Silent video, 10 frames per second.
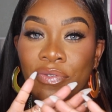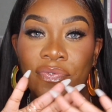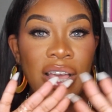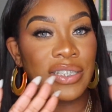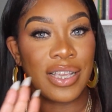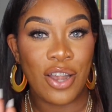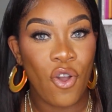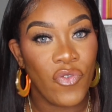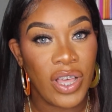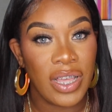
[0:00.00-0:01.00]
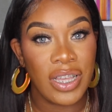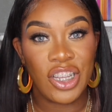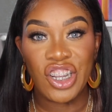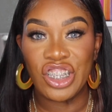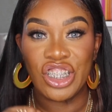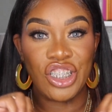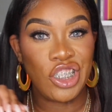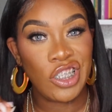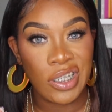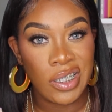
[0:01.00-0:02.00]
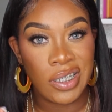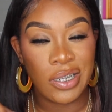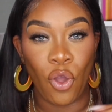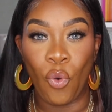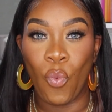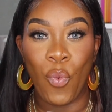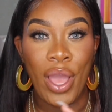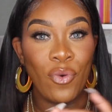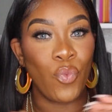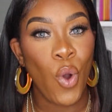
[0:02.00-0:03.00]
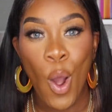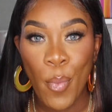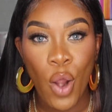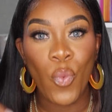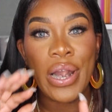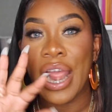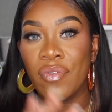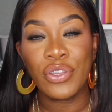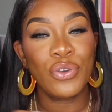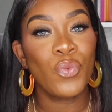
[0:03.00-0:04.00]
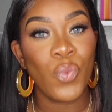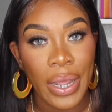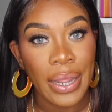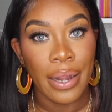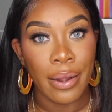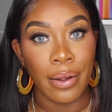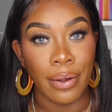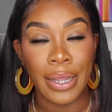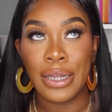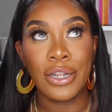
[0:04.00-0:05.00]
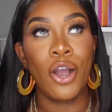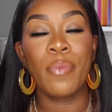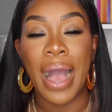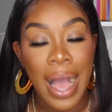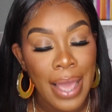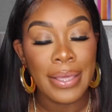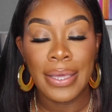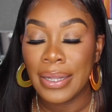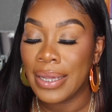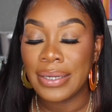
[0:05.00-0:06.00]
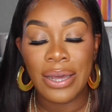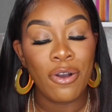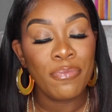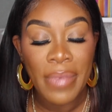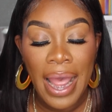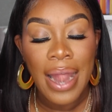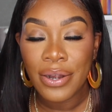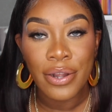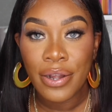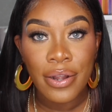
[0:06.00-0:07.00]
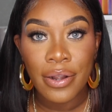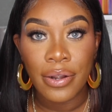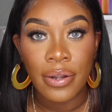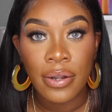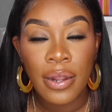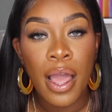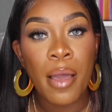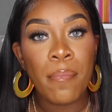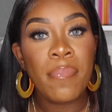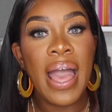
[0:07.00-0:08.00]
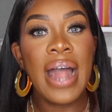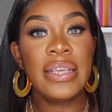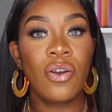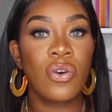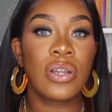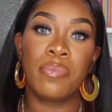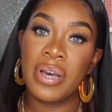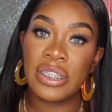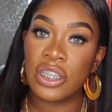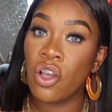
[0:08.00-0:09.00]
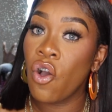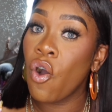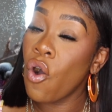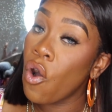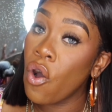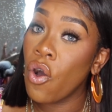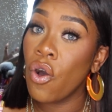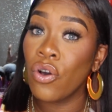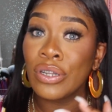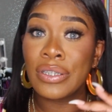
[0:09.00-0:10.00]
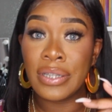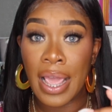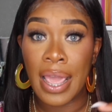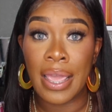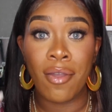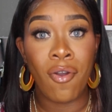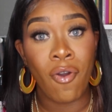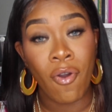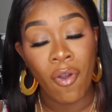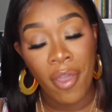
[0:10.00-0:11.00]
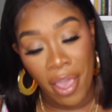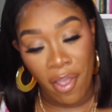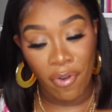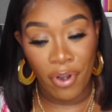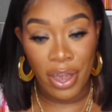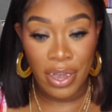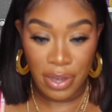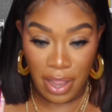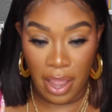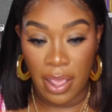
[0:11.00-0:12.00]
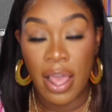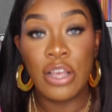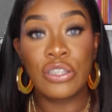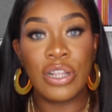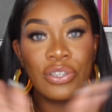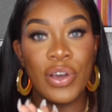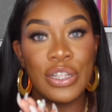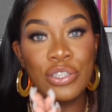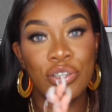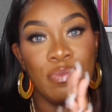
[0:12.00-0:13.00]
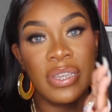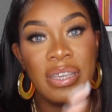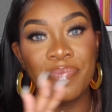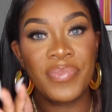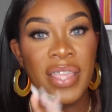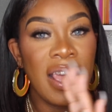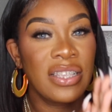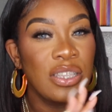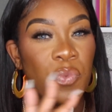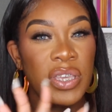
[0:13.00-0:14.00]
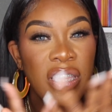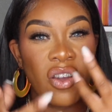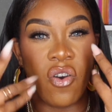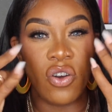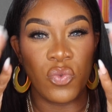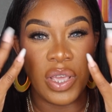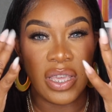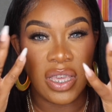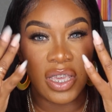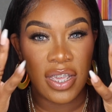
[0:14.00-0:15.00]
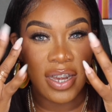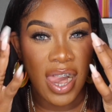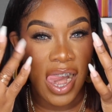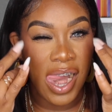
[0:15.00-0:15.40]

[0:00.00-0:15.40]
Fashion Nova, Shein, what, Walmart, whatever you wear. It don't high end, it don't matter. Baddie on a budget all day, every day. So let's go ahead and zoom in so we can get all the way in.